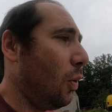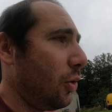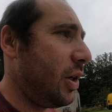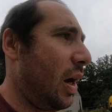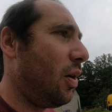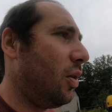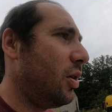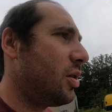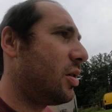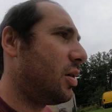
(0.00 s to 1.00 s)
we'll see how it
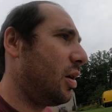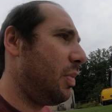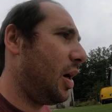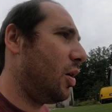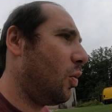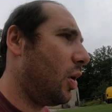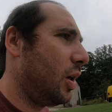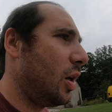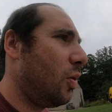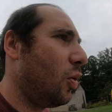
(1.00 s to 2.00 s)
looks compared to
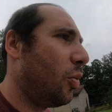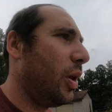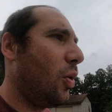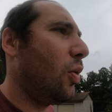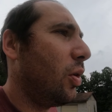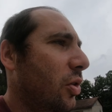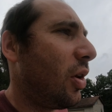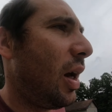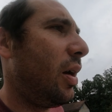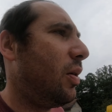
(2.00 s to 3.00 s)
what, normally oil
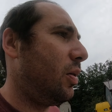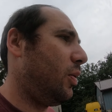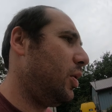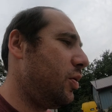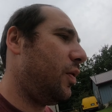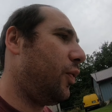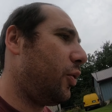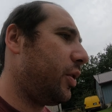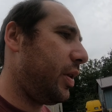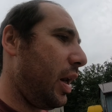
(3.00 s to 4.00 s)
looks like using
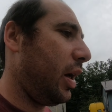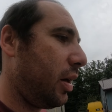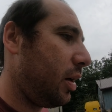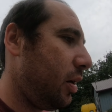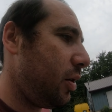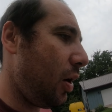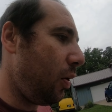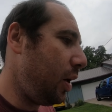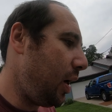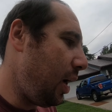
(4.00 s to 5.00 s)
full synthetic. So
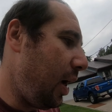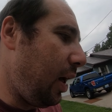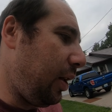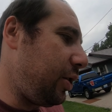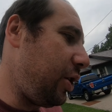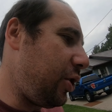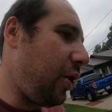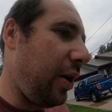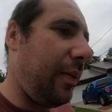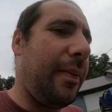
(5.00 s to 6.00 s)
let's get
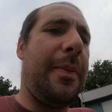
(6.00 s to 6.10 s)
started.